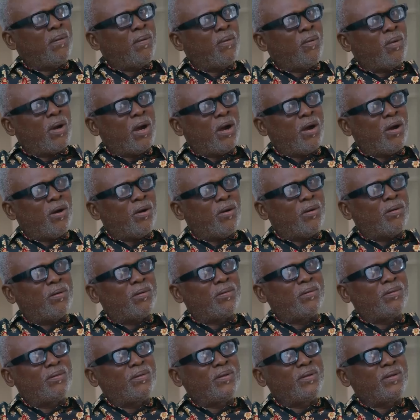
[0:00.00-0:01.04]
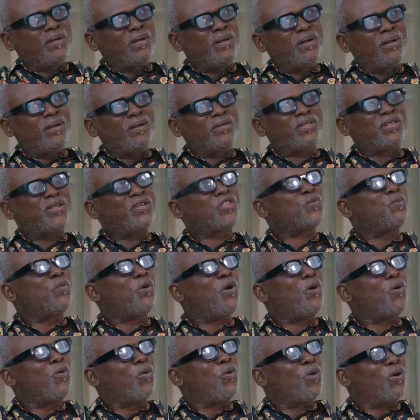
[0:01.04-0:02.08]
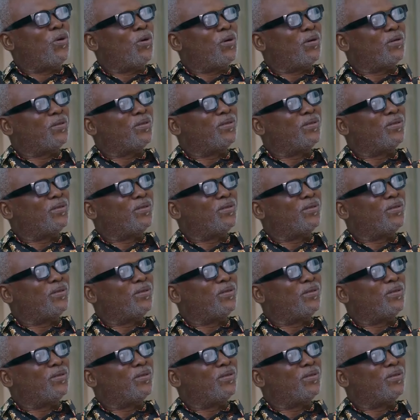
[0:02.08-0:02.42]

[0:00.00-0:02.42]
Wow. It's a small world.